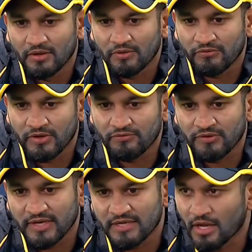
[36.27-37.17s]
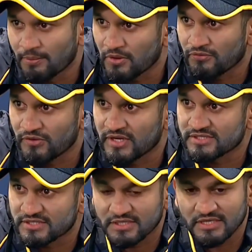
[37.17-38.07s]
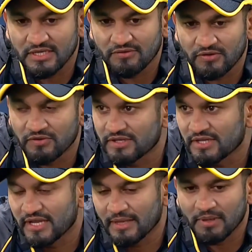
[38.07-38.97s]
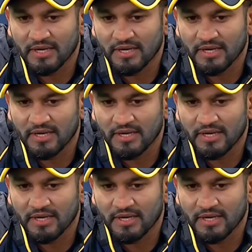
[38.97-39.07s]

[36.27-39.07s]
If we get a couple of wickets early, we were in the game.